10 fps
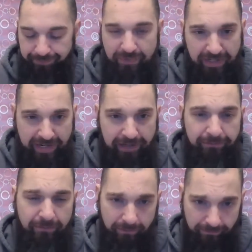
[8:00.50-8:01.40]

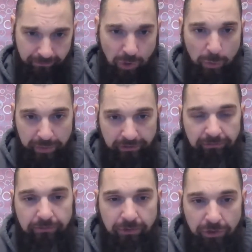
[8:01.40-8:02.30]
Again,
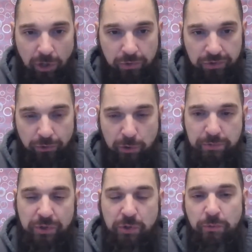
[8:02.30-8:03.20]
open, closed
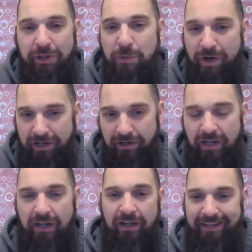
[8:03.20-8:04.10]
group. So you really want to
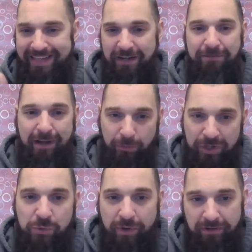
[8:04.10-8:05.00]
identify
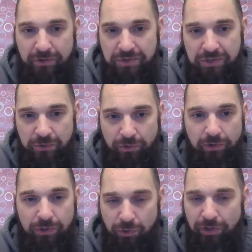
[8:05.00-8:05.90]
which one of those two
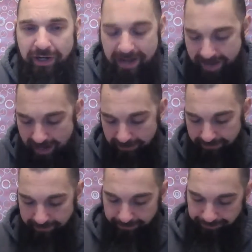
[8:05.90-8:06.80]
you're going to have.
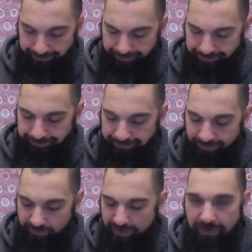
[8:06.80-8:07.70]

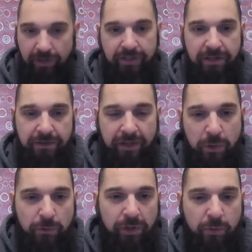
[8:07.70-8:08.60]
The other thing
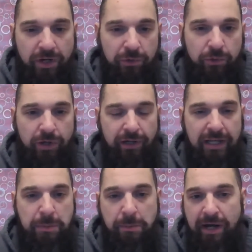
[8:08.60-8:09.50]
you really want to
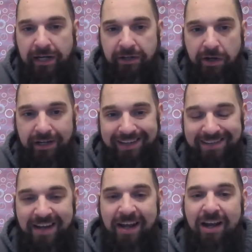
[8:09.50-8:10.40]
keep in mind on
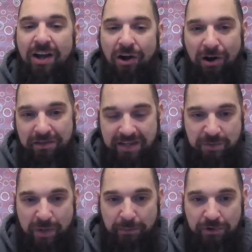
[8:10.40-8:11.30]
is, are
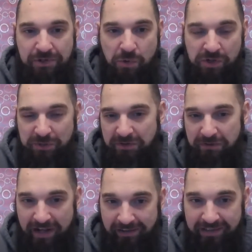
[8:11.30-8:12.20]
these members going to be
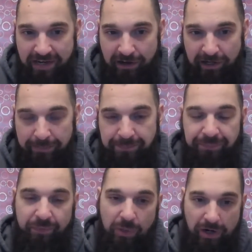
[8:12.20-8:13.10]
voluntary?
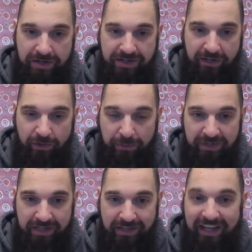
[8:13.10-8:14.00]
Or is it going to
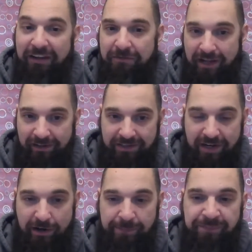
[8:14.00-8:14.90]
be
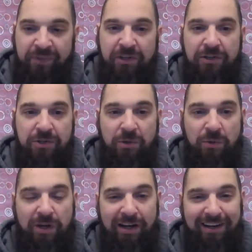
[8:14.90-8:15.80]
involuntary?
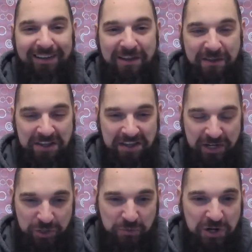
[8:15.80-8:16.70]
So the thing that
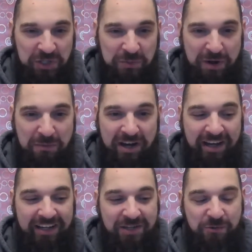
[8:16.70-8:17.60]
kind of springs to my
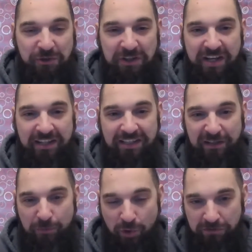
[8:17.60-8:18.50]
mind is really the idea
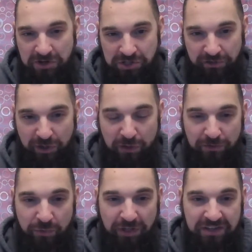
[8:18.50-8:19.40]
of motivational
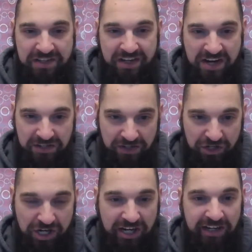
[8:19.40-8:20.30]
interviewing, the stages of
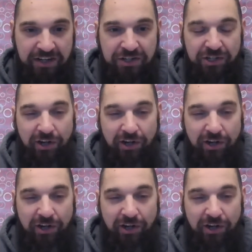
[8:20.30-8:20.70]
change.